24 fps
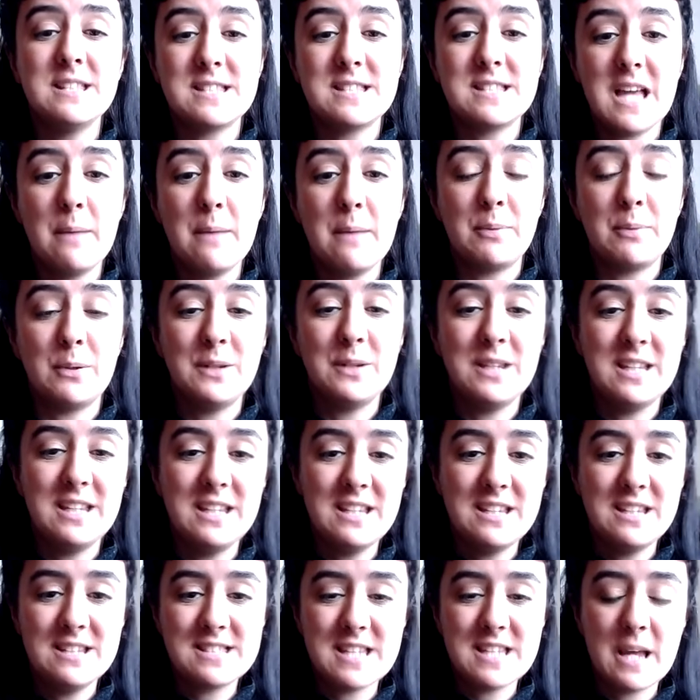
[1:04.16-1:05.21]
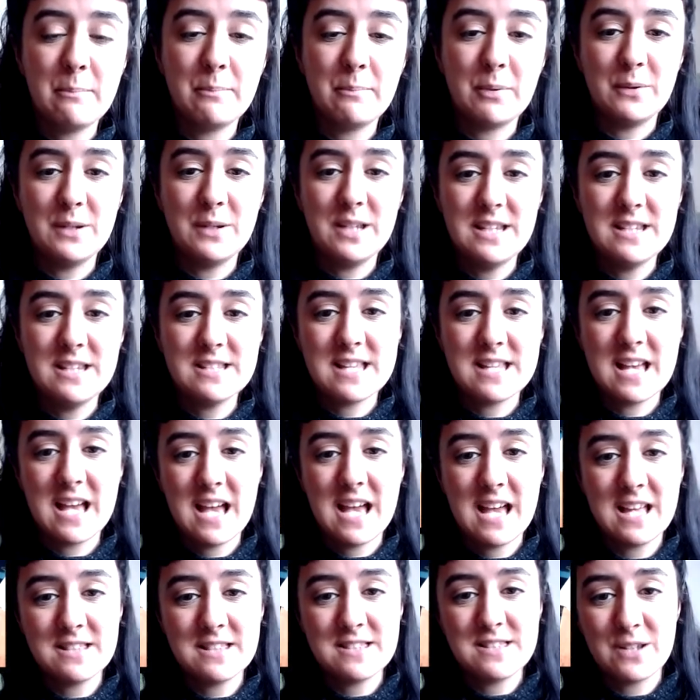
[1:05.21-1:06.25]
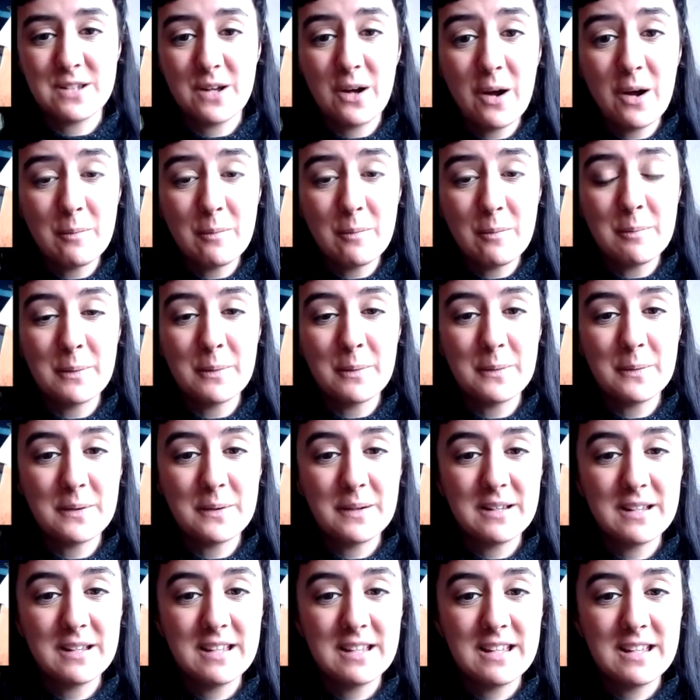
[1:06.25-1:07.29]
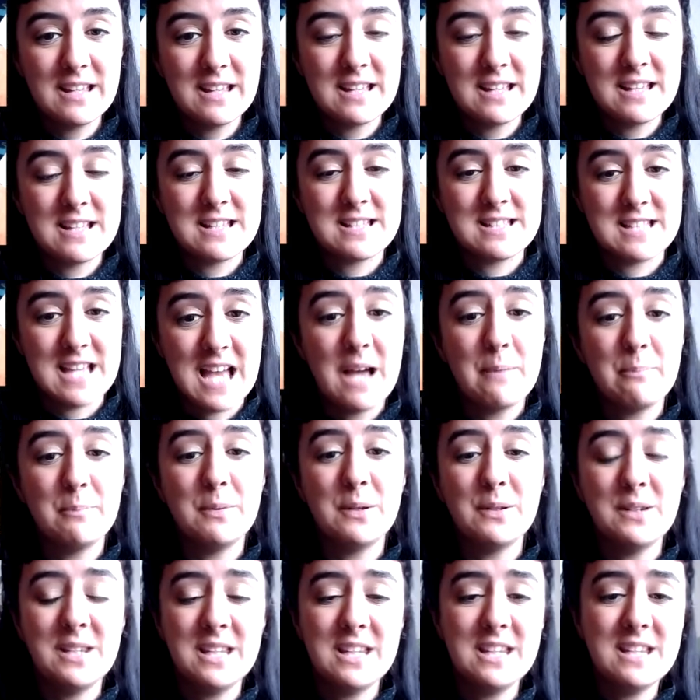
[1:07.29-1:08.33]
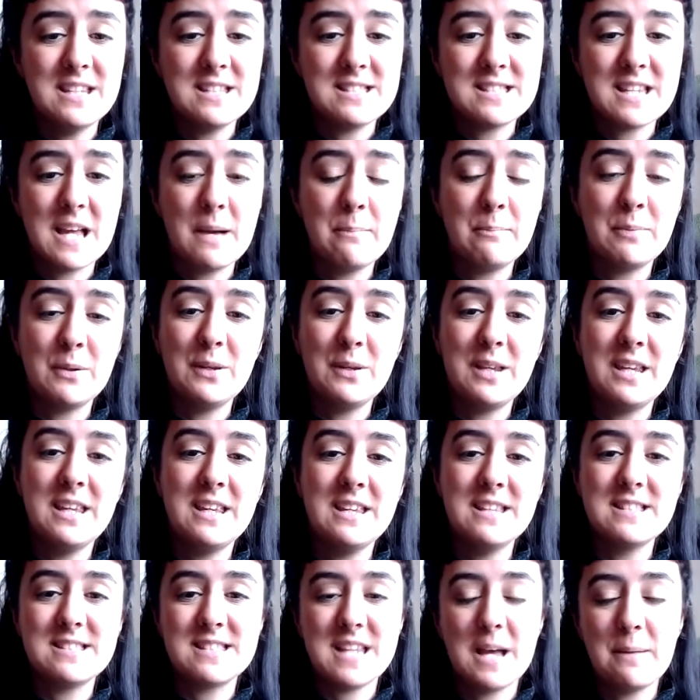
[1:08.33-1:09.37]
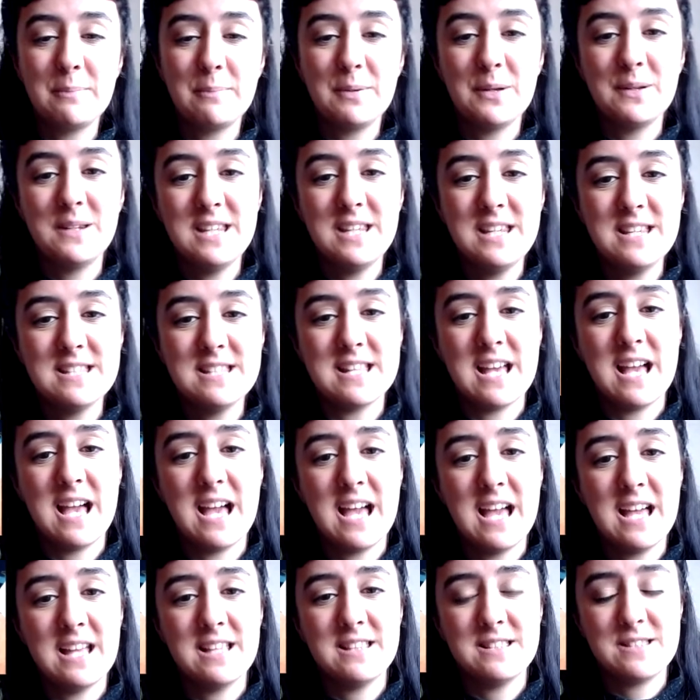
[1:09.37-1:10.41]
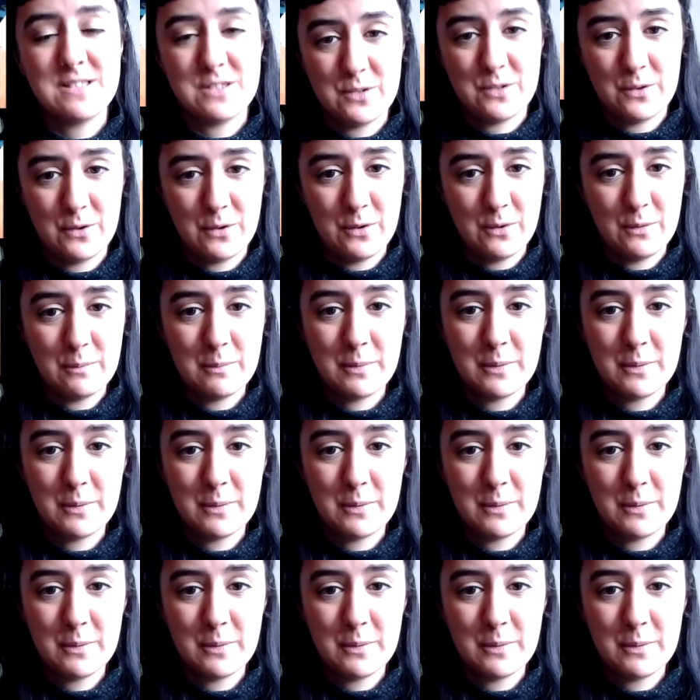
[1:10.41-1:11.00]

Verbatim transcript: tap your knees, tap your knees and stop. Tap your knees, tap your knees, tap your knees and stop.